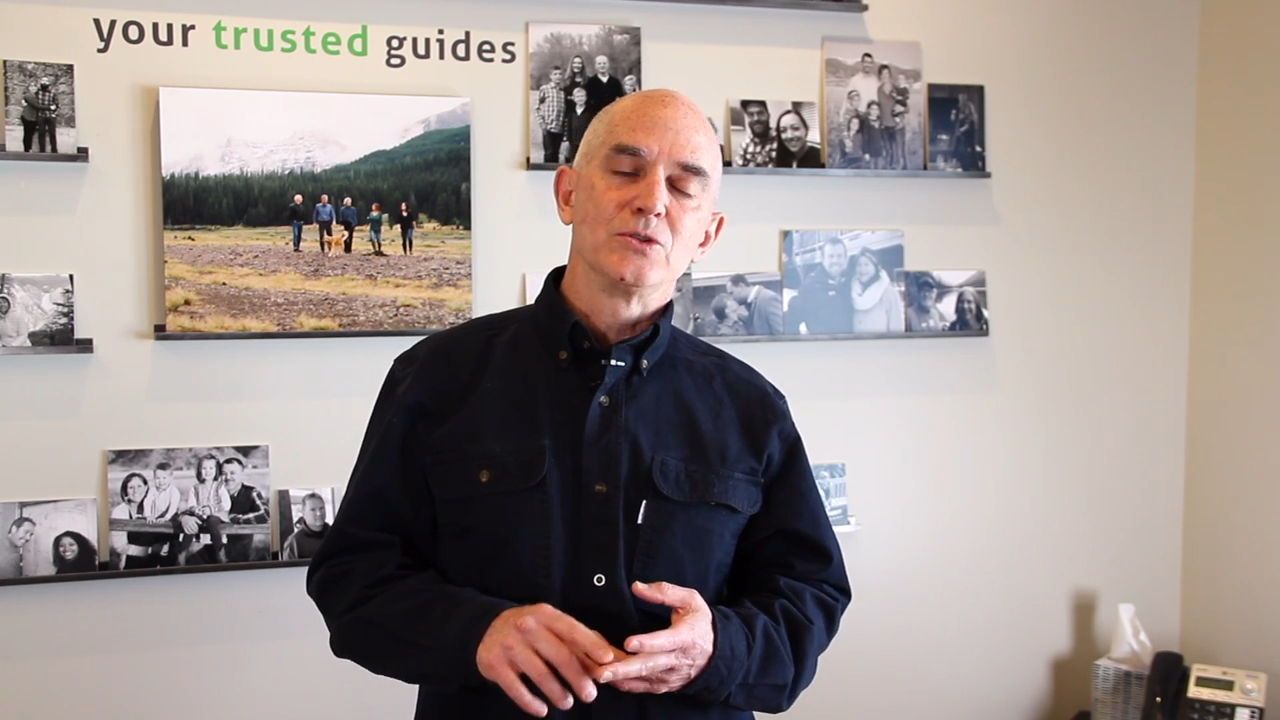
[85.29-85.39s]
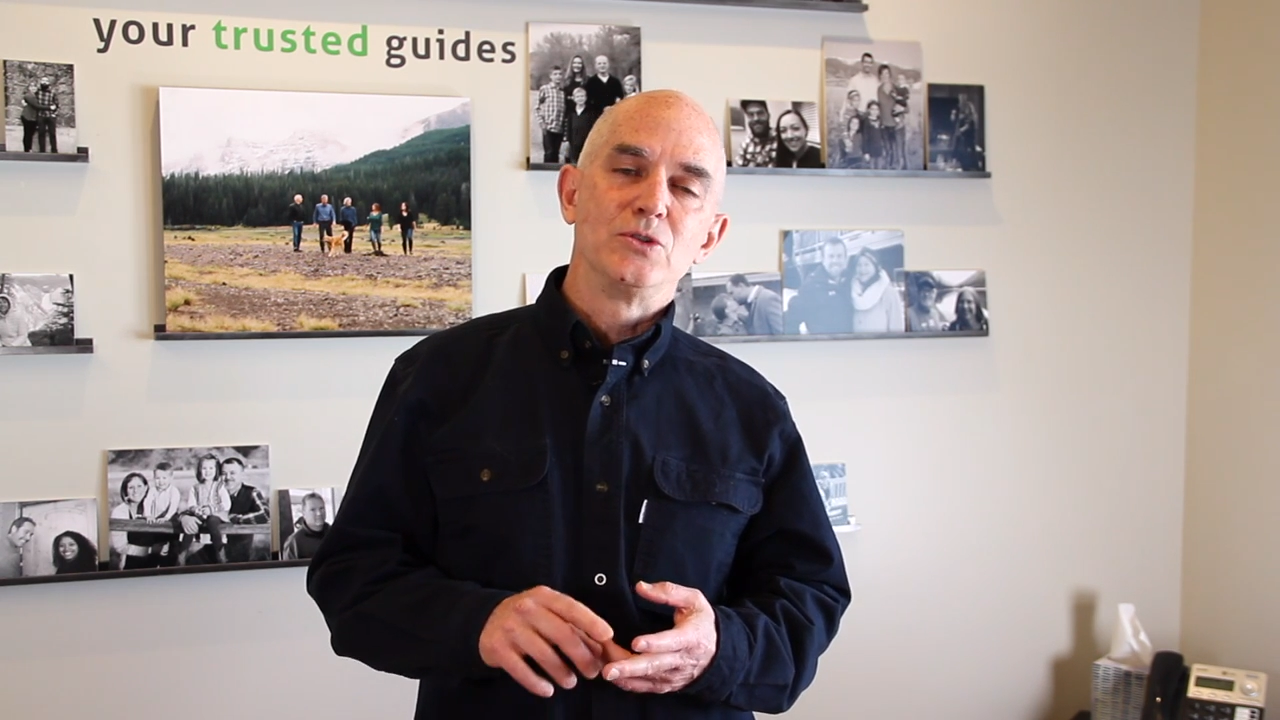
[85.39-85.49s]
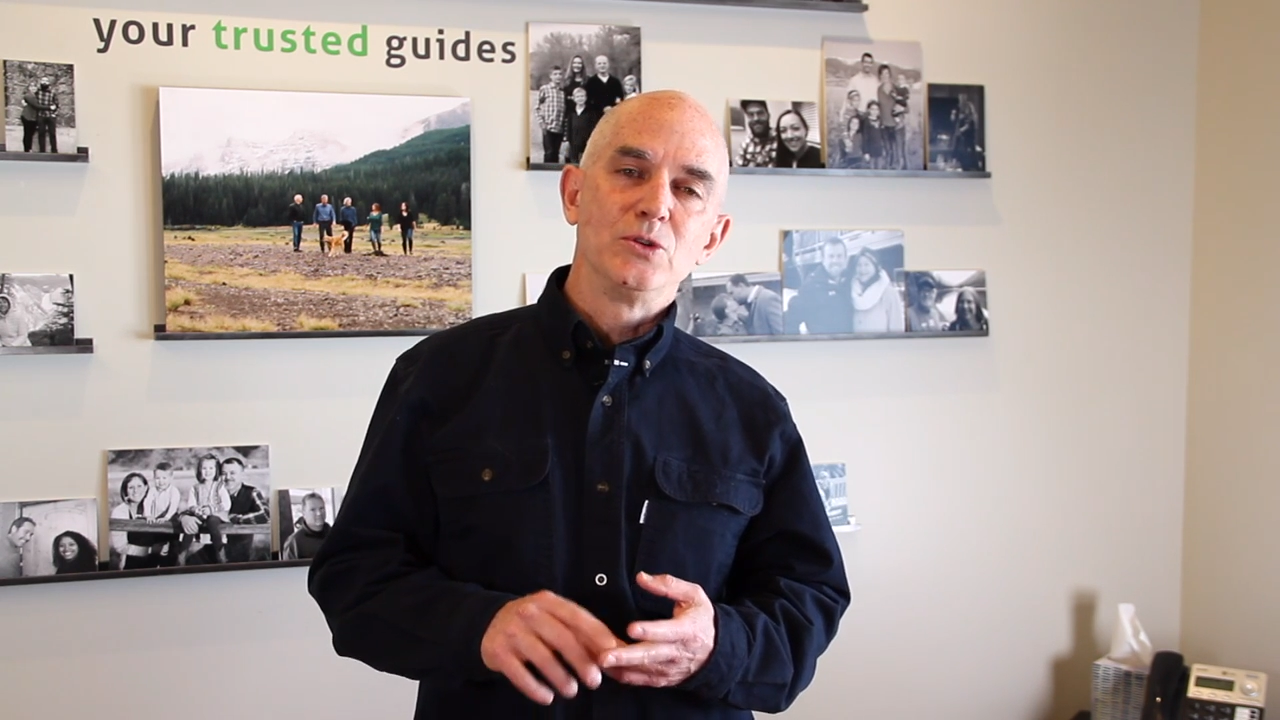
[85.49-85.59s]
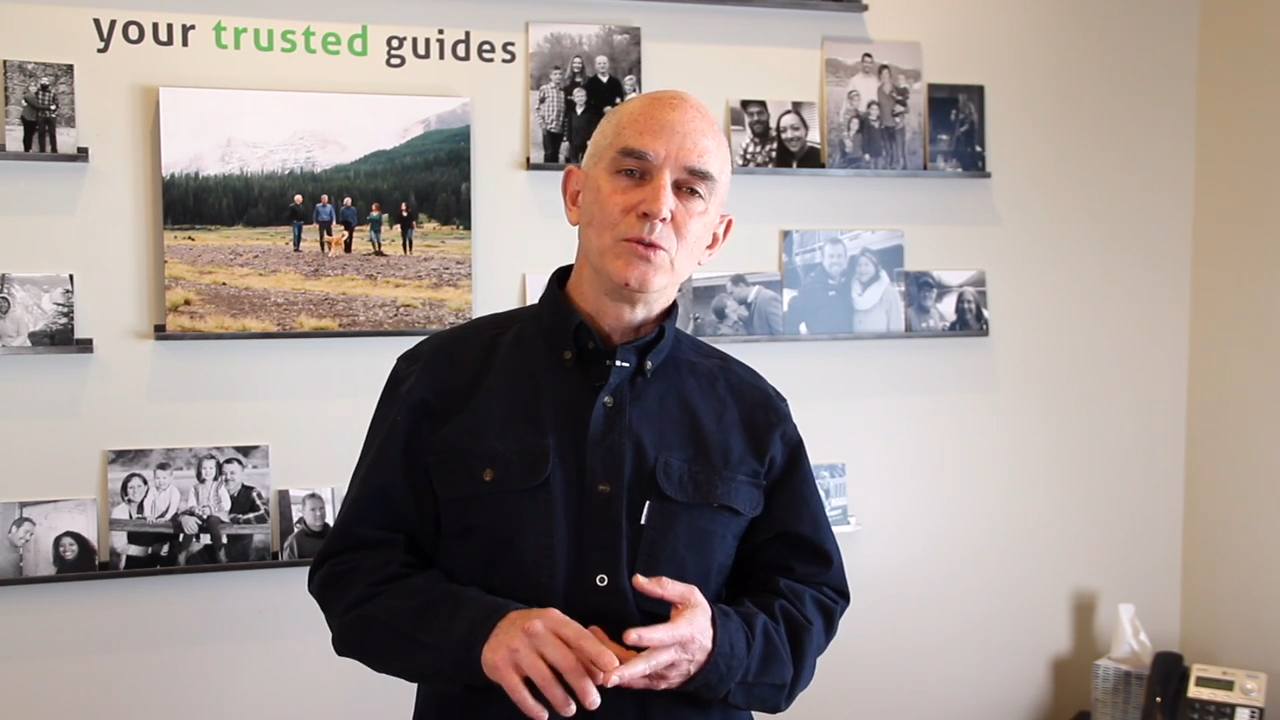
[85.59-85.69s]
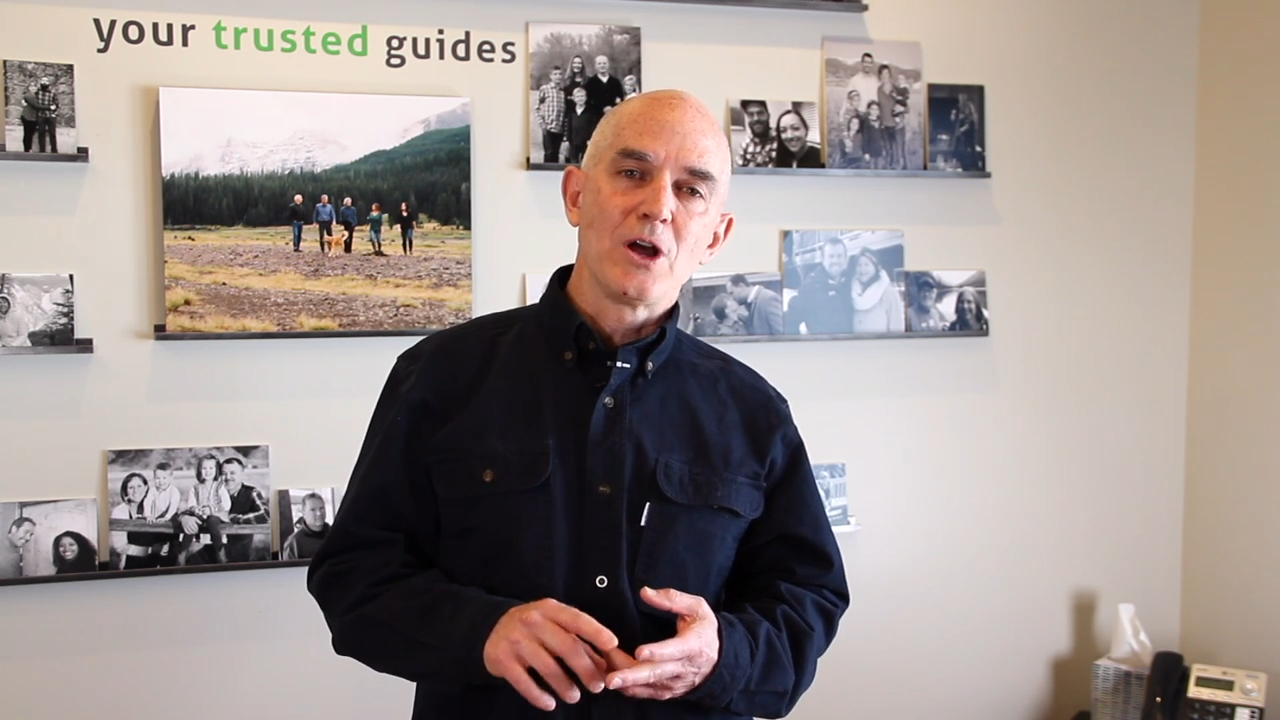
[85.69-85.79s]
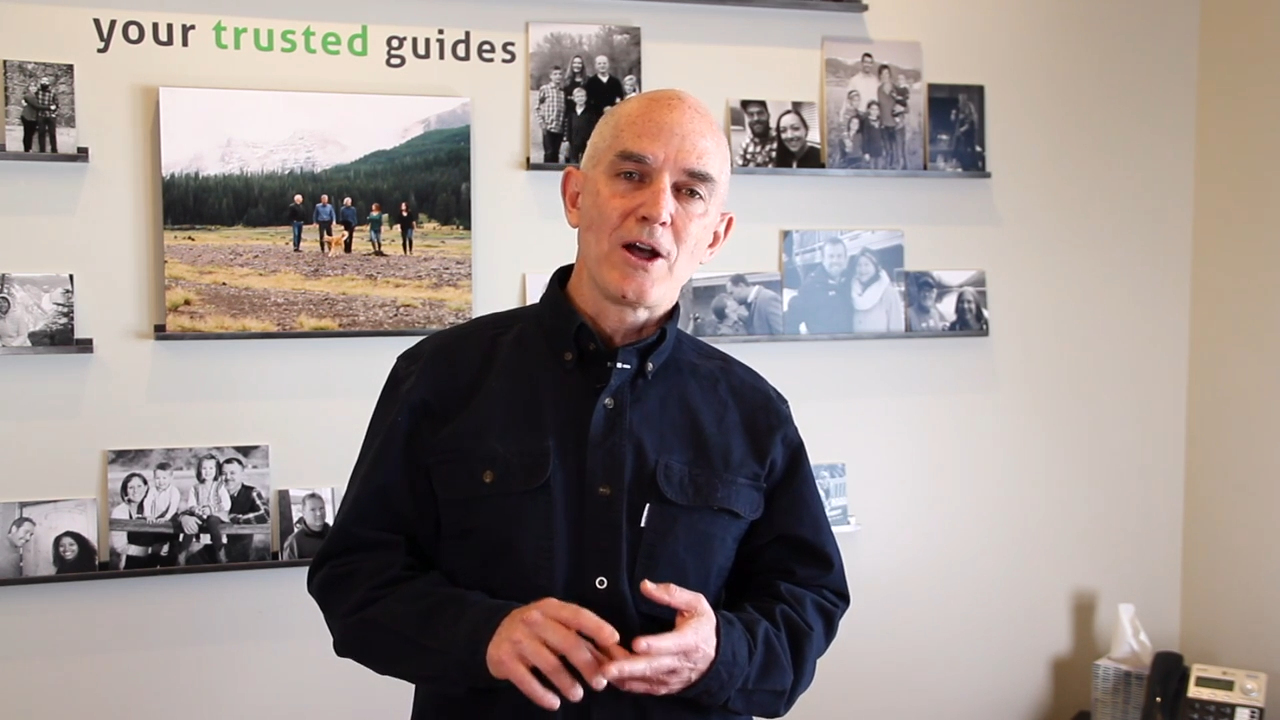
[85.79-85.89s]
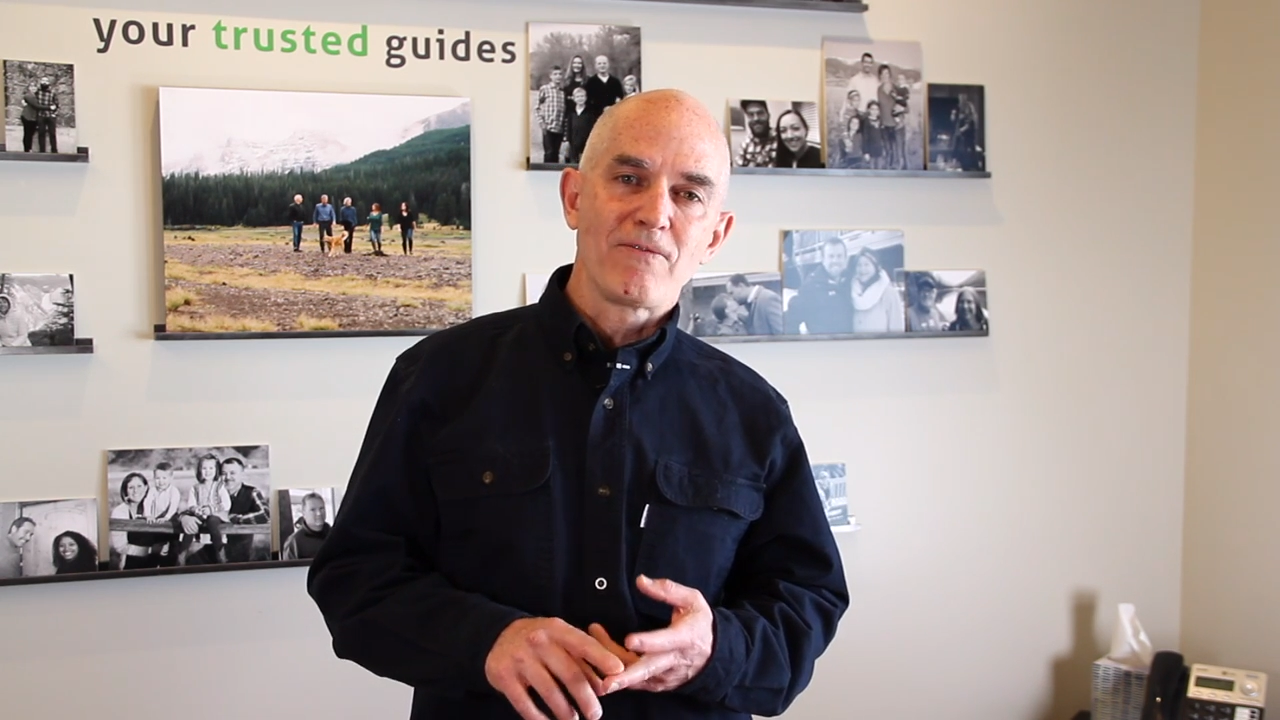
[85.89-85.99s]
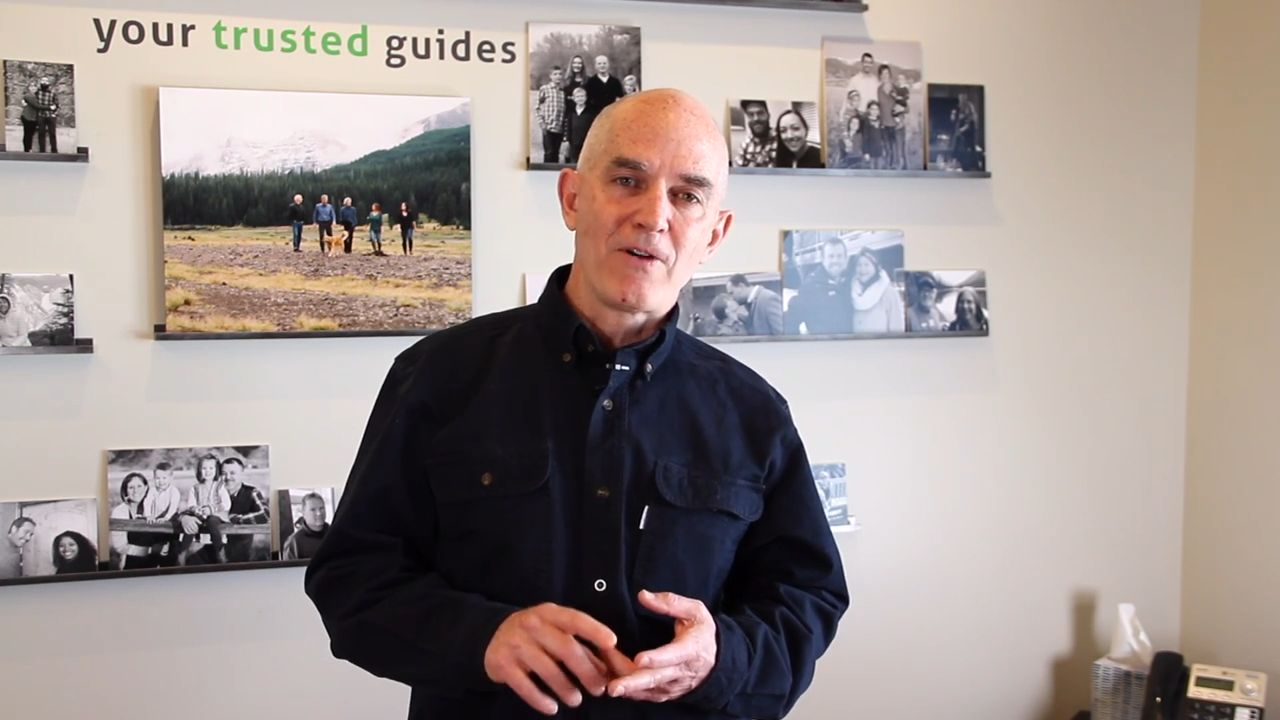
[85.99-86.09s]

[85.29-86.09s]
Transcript: do not